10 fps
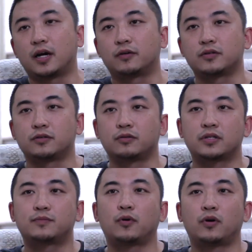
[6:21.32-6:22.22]
and also to
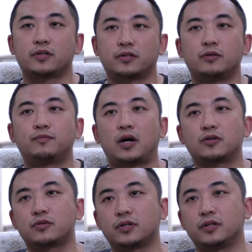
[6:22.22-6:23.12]
explore as a new
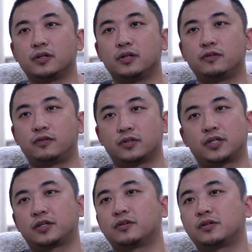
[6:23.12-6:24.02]
boundary for the
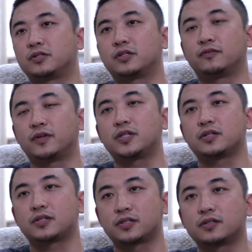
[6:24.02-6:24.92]
technology innovations.